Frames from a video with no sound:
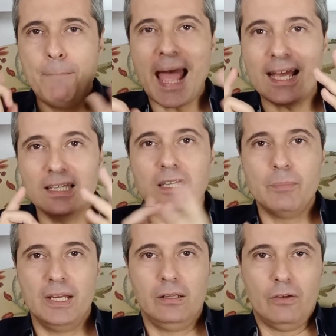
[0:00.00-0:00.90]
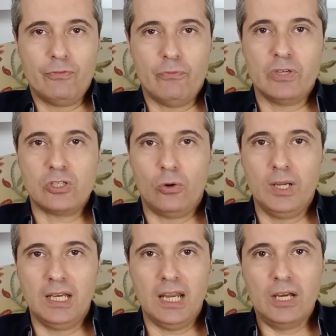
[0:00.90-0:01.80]
bang in the middle of the
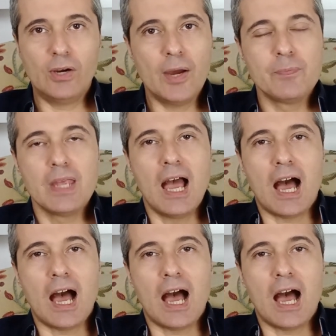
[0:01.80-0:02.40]
Victorian era.